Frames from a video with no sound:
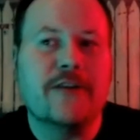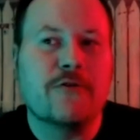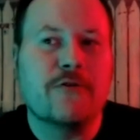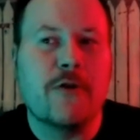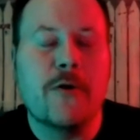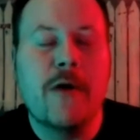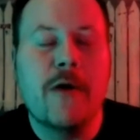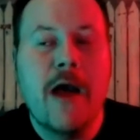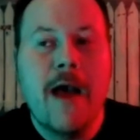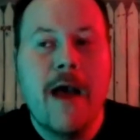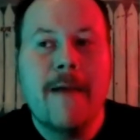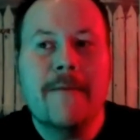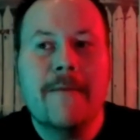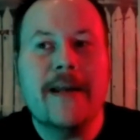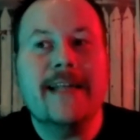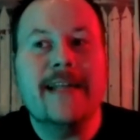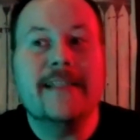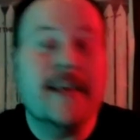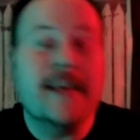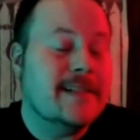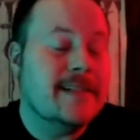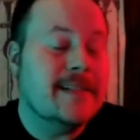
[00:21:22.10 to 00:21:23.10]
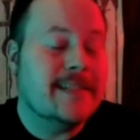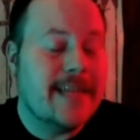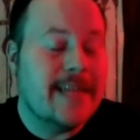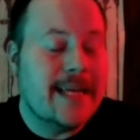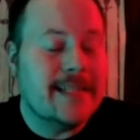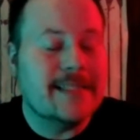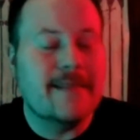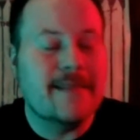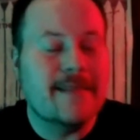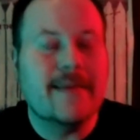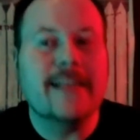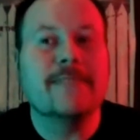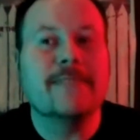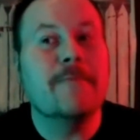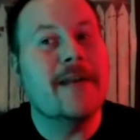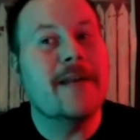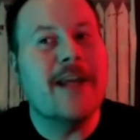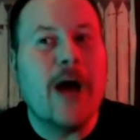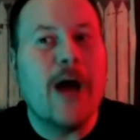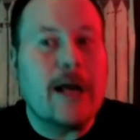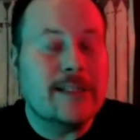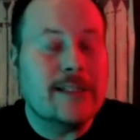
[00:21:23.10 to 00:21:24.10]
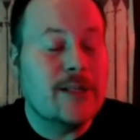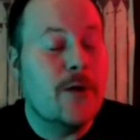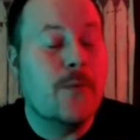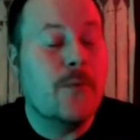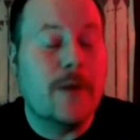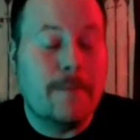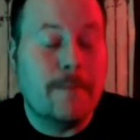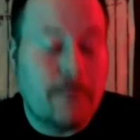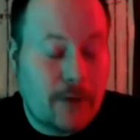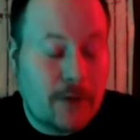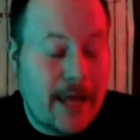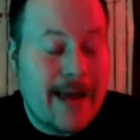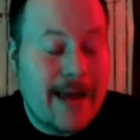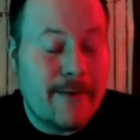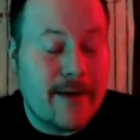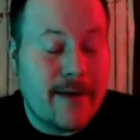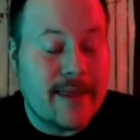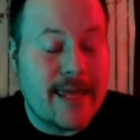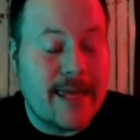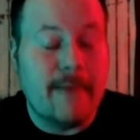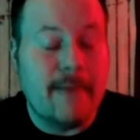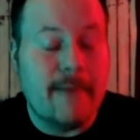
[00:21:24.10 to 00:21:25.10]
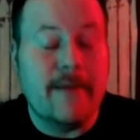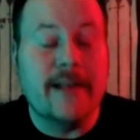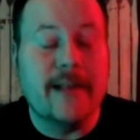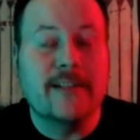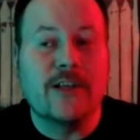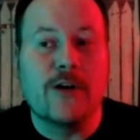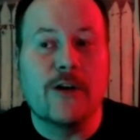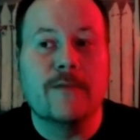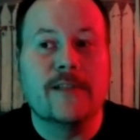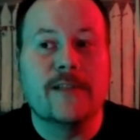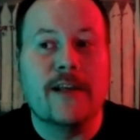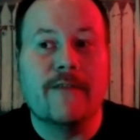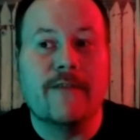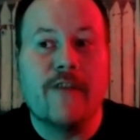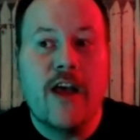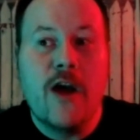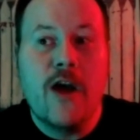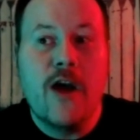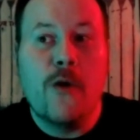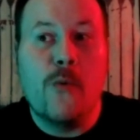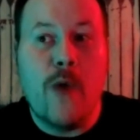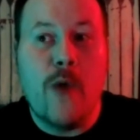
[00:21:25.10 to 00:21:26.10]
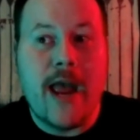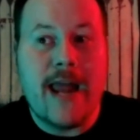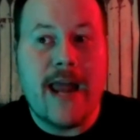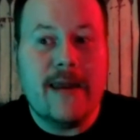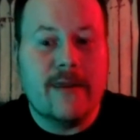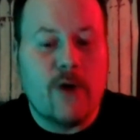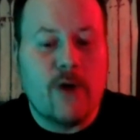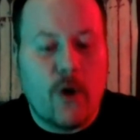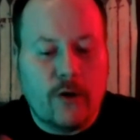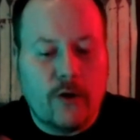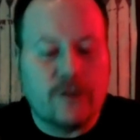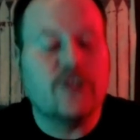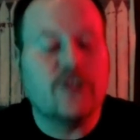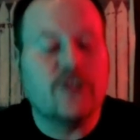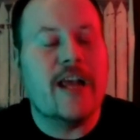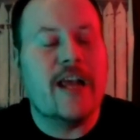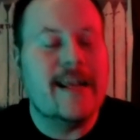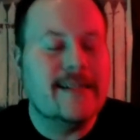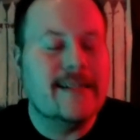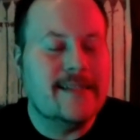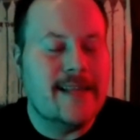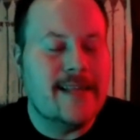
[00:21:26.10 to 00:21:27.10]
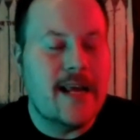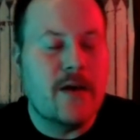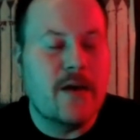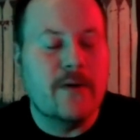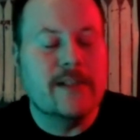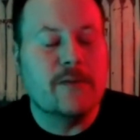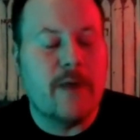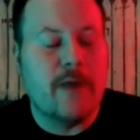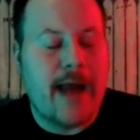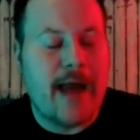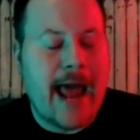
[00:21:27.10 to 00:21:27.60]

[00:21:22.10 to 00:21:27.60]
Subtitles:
Drew, but he does say some things, but he also would play with him in terms of when the whole chase sequence would